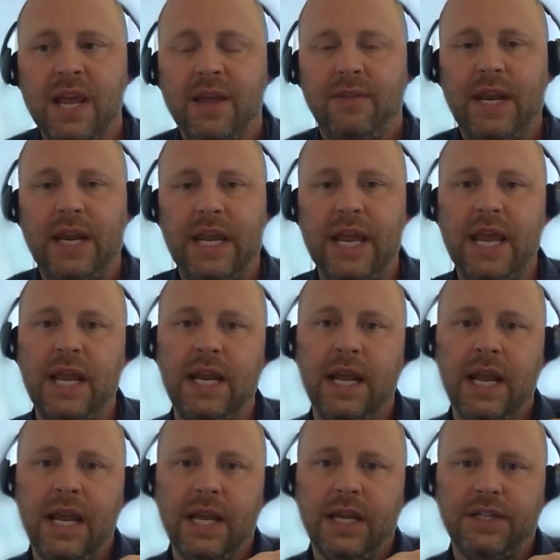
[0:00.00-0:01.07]
that again
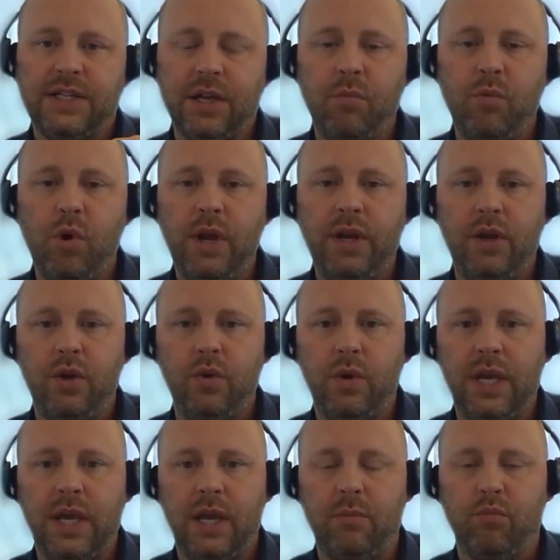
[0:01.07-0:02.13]
someone who
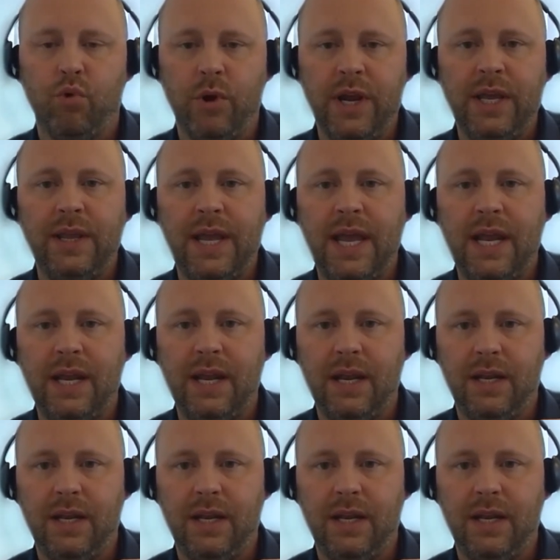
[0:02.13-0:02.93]
can bring that